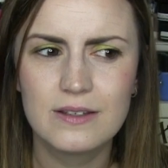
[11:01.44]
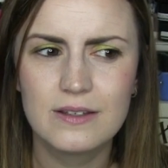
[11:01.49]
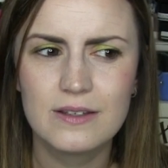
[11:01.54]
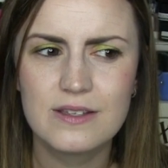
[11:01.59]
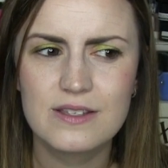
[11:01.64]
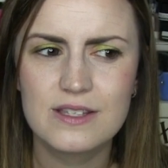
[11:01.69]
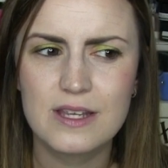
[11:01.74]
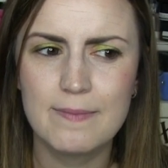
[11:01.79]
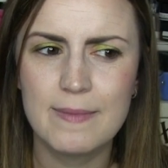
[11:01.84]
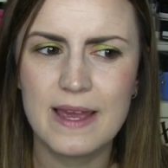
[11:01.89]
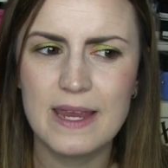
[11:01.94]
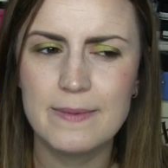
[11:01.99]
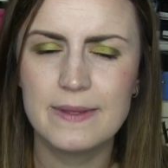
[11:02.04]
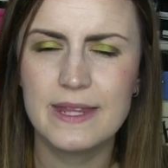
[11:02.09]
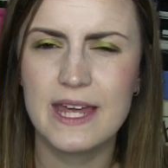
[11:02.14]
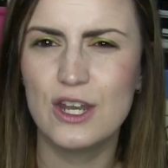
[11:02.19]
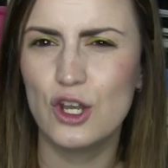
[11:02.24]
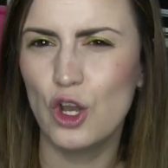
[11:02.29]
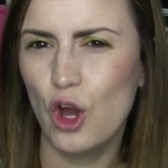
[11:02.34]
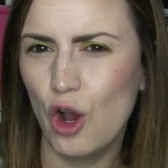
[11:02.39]
So maybe
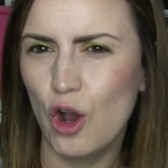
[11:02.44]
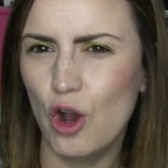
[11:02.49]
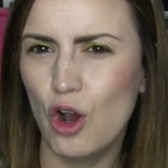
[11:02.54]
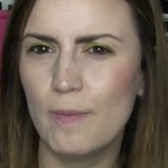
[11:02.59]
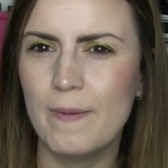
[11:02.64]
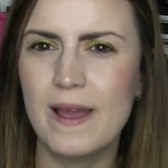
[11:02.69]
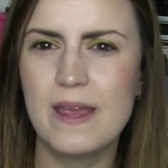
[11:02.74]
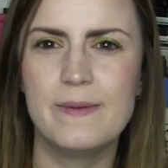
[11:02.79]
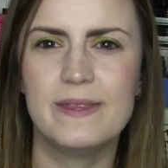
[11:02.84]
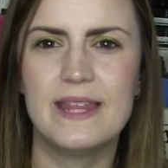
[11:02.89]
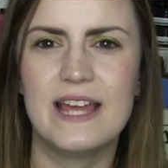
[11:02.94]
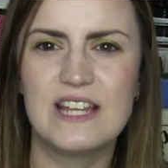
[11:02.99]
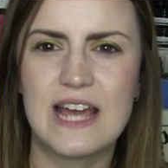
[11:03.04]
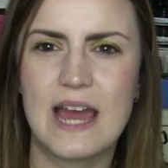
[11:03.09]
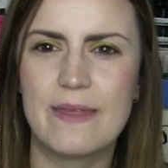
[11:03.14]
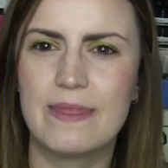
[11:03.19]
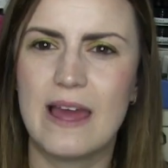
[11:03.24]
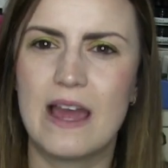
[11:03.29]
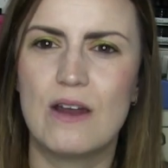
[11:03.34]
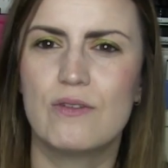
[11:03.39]
they're not, or maybe they'd
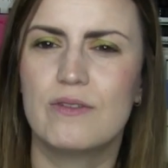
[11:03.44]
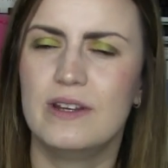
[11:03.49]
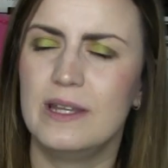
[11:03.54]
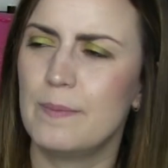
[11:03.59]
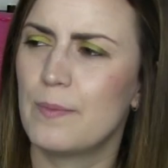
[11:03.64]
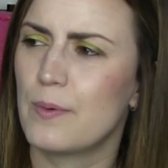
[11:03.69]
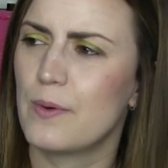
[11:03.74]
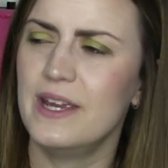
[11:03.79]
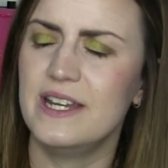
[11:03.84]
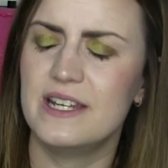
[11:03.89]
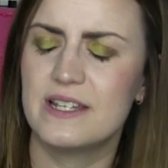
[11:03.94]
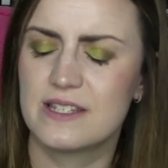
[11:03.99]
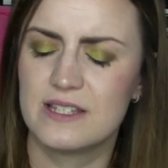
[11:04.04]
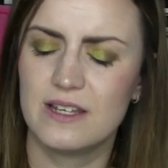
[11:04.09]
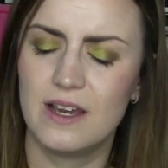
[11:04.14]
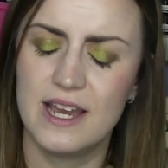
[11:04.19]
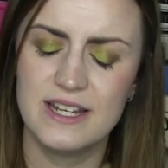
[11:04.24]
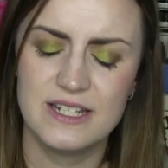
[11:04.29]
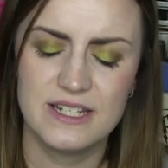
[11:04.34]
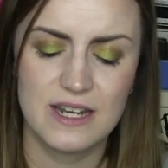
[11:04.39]
had that already
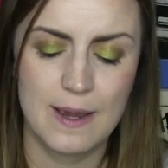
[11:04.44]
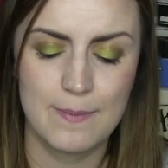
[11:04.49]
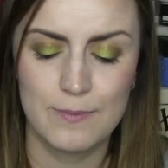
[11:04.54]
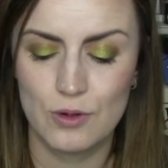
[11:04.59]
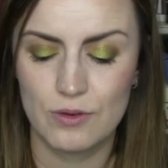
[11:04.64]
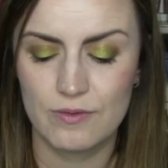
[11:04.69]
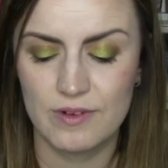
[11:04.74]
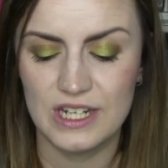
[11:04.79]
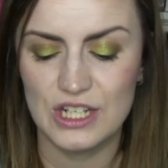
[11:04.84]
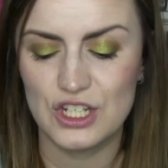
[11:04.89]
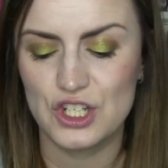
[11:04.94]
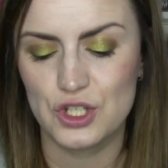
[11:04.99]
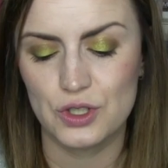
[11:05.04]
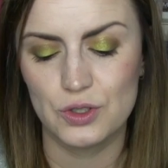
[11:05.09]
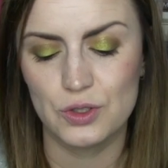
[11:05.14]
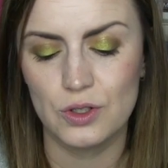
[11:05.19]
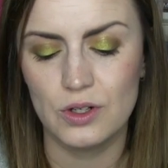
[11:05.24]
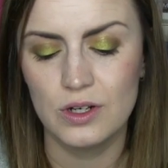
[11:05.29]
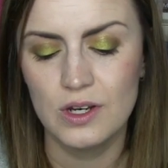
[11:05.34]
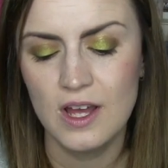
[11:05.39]
pre-decided, I'm not really
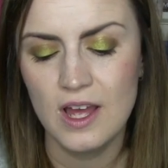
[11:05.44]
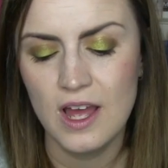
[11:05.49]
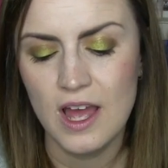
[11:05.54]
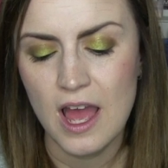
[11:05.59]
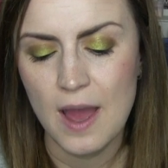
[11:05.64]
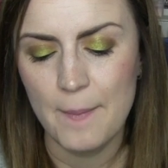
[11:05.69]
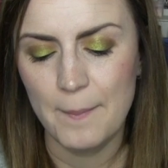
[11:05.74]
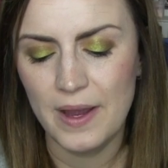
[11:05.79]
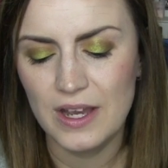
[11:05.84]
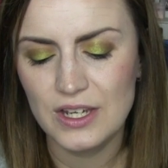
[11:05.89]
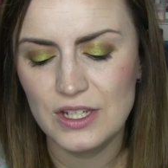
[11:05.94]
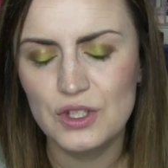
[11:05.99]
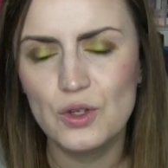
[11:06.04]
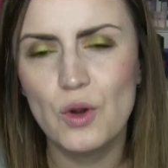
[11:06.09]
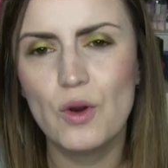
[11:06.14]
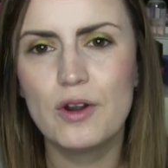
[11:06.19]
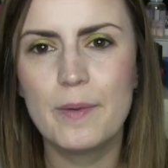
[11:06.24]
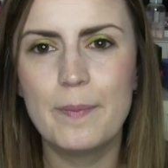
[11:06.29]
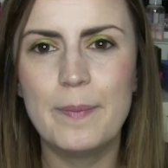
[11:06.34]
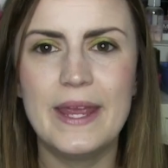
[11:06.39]
sure. But
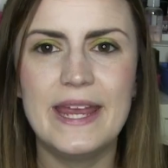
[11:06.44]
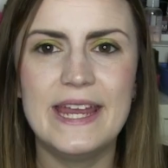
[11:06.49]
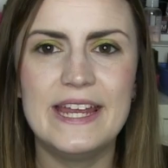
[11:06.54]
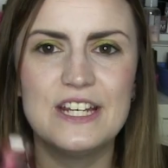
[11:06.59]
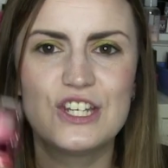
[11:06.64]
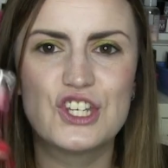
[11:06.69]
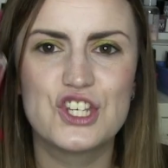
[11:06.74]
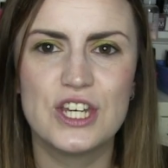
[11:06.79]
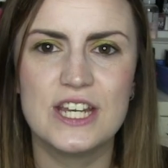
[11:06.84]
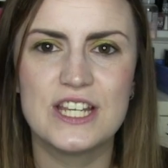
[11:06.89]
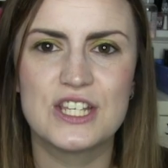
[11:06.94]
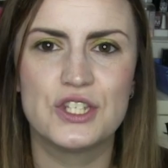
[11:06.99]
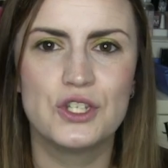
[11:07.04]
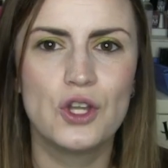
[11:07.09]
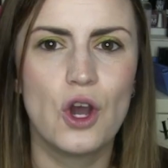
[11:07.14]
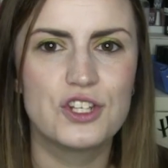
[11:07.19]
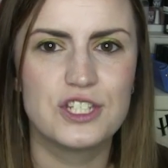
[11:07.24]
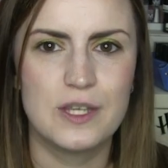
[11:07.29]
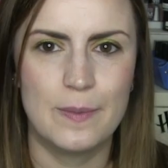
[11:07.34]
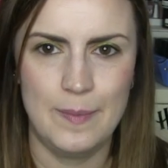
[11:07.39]
You're a Peach is
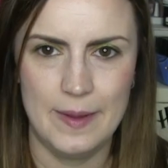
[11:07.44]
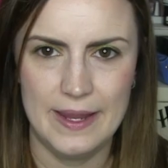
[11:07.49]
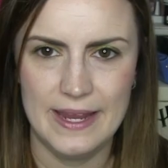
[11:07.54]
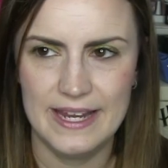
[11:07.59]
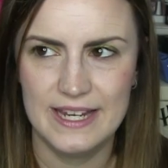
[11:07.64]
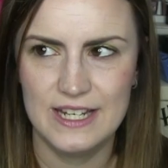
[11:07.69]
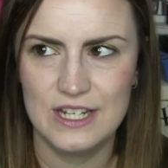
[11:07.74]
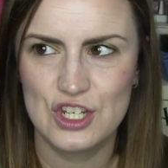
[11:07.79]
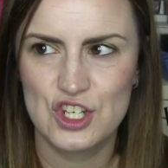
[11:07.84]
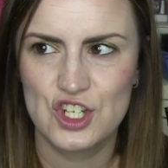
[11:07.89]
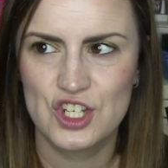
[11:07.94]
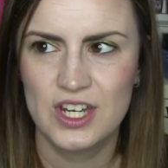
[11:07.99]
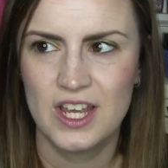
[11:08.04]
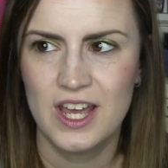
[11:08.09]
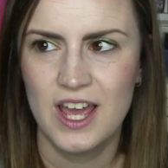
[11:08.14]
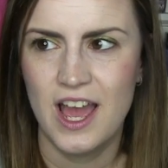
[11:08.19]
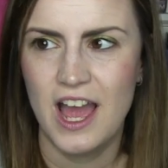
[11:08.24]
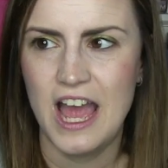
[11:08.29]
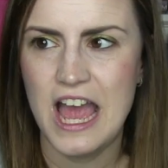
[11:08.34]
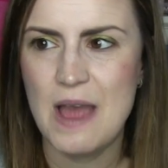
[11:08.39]
not a peach.
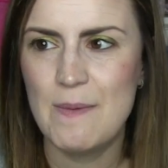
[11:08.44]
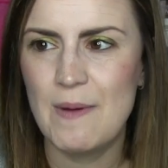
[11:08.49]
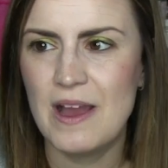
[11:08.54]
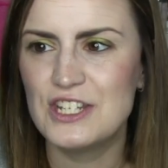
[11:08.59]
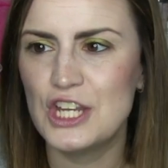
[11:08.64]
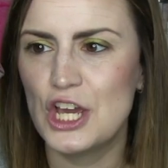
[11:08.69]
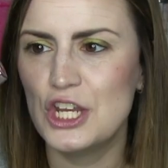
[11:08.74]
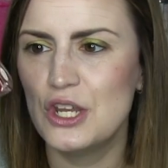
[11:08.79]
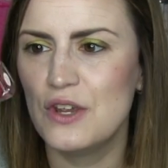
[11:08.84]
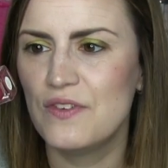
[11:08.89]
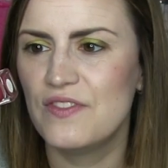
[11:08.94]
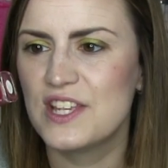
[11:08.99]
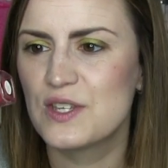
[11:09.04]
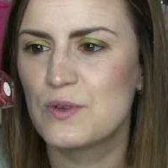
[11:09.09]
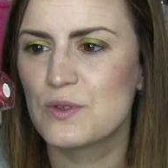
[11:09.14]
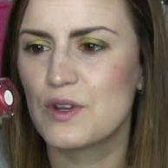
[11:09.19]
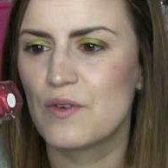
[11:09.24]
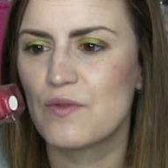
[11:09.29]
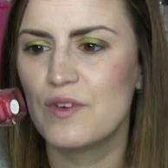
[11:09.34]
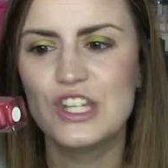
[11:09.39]
Um, I don't know if this
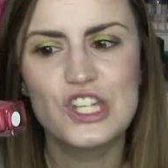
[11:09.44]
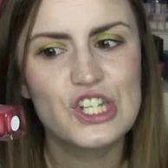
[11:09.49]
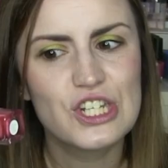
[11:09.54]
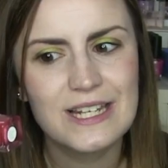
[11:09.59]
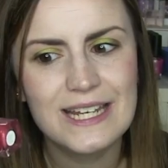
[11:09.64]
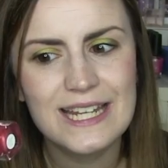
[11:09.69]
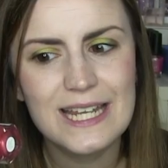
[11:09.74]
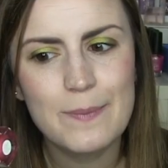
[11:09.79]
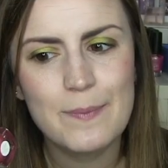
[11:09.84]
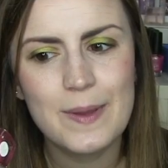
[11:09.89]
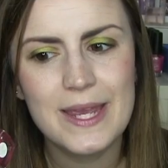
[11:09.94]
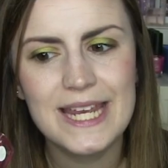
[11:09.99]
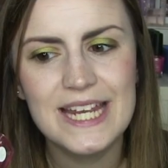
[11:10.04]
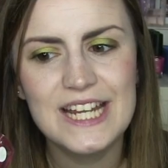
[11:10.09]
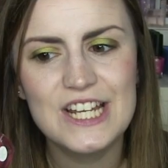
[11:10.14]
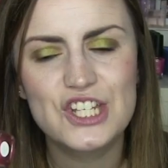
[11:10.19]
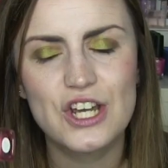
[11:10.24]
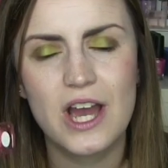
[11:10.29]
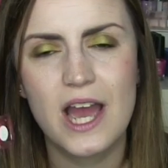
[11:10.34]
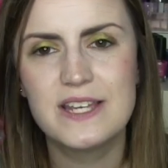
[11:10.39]
was originally a
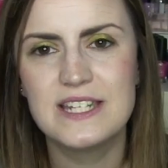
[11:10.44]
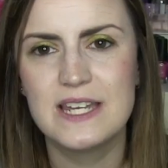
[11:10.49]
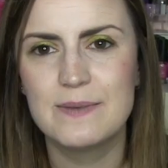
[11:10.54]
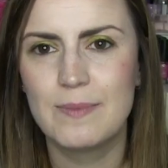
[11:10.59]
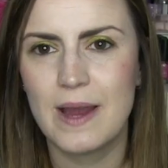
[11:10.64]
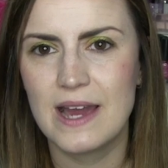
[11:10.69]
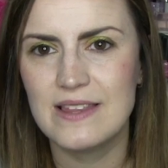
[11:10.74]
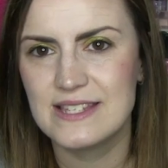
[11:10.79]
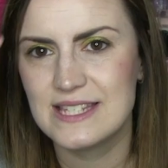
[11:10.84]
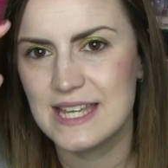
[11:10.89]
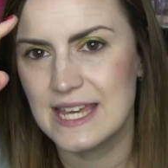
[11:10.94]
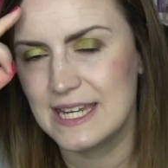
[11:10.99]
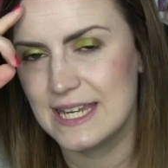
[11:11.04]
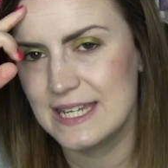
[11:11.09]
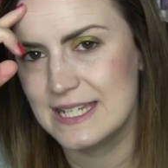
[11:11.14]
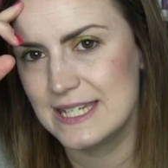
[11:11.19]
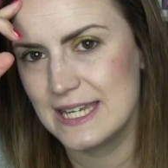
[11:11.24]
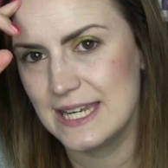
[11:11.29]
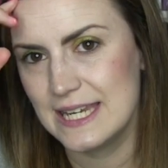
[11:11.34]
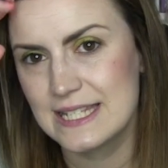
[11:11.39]
peach. I did buy this in a
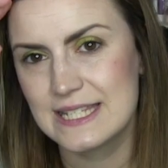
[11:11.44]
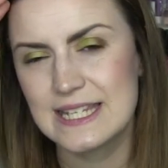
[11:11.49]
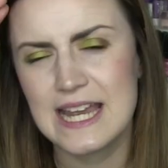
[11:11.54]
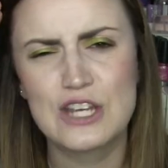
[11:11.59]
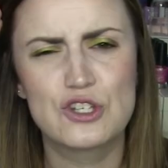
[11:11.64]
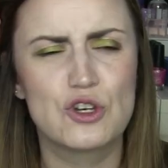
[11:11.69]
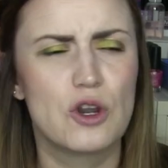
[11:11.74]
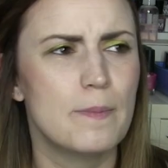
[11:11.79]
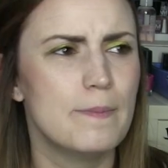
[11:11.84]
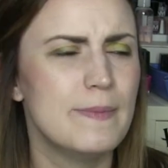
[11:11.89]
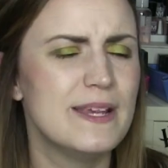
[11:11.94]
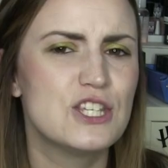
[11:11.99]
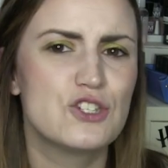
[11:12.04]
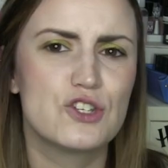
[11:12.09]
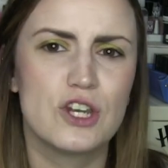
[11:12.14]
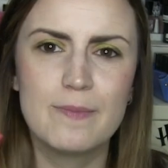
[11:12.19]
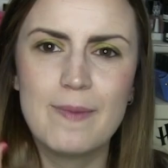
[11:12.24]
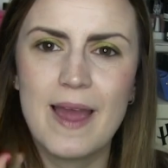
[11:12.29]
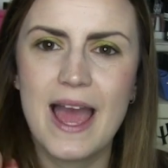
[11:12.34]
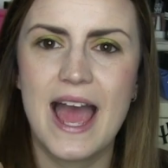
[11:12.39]
D stash or a
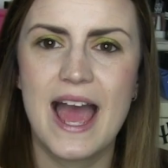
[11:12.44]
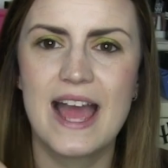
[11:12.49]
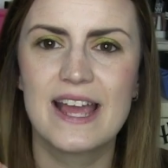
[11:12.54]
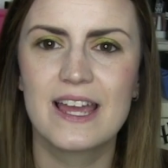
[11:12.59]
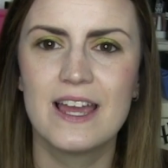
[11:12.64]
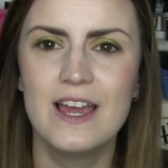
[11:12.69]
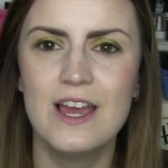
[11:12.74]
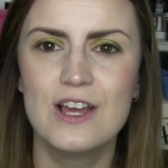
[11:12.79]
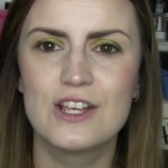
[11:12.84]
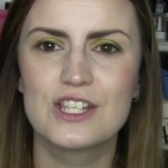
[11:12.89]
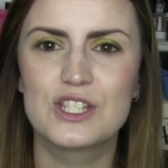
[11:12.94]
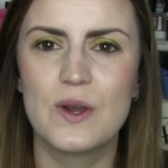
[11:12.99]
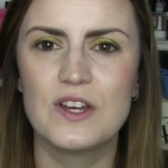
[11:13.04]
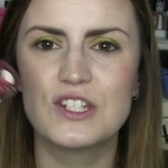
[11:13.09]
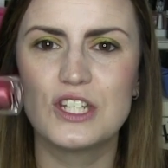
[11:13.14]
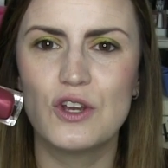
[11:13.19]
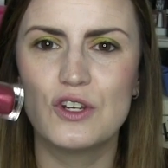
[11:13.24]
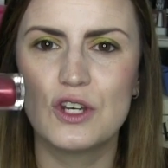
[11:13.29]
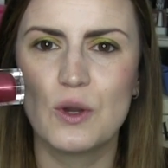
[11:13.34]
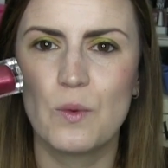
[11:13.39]
mystery bag. So I
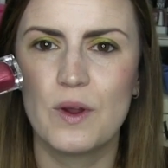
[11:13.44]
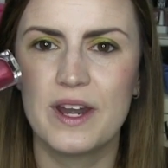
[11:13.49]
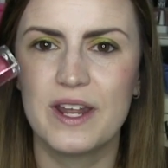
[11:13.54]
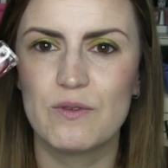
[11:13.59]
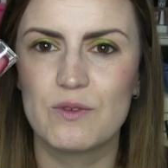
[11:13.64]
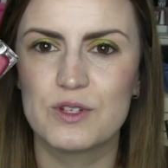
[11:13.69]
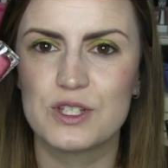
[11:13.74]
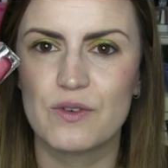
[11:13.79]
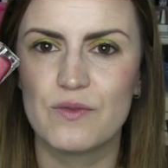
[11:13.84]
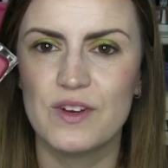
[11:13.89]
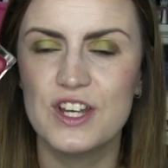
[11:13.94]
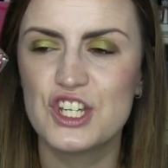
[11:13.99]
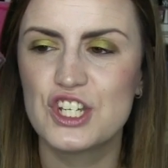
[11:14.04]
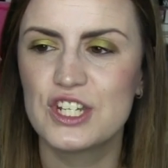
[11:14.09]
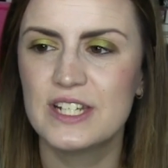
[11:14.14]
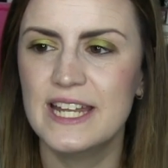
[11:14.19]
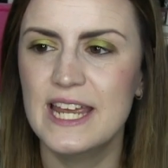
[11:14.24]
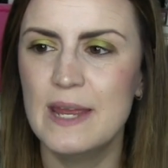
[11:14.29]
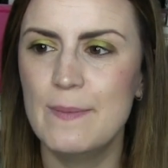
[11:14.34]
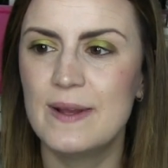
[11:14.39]
don't know what it was
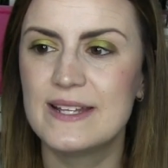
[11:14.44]
originally.